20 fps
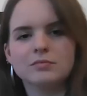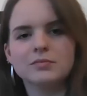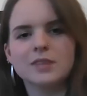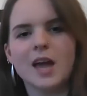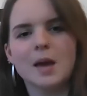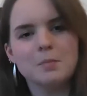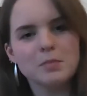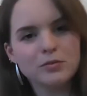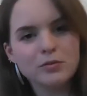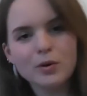
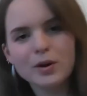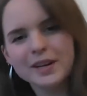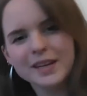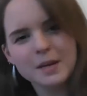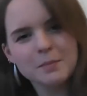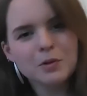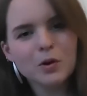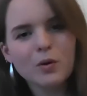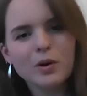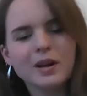And before I
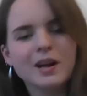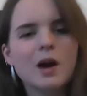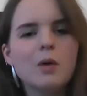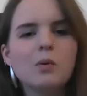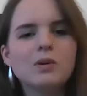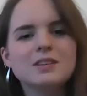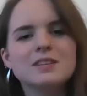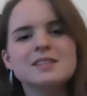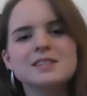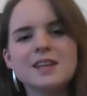keep going, I
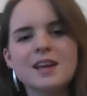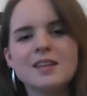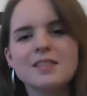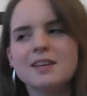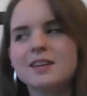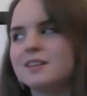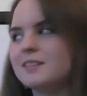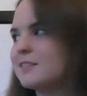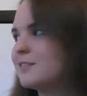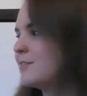want to say
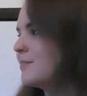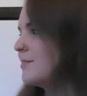that